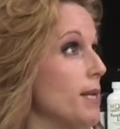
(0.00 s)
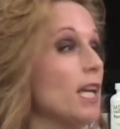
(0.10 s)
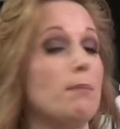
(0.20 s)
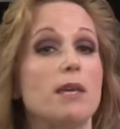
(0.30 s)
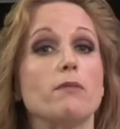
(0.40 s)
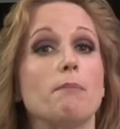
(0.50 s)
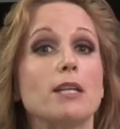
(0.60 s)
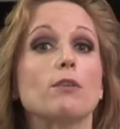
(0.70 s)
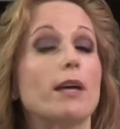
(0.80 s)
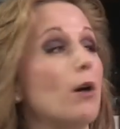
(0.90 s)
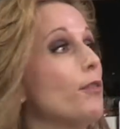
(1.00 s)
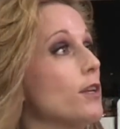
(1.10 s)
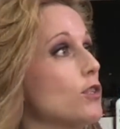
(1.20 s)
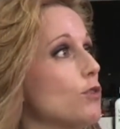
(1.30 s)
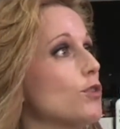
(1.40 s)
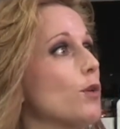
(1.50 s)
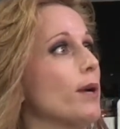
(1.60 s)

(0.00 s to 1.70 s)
I mean, it could be even mental health issues.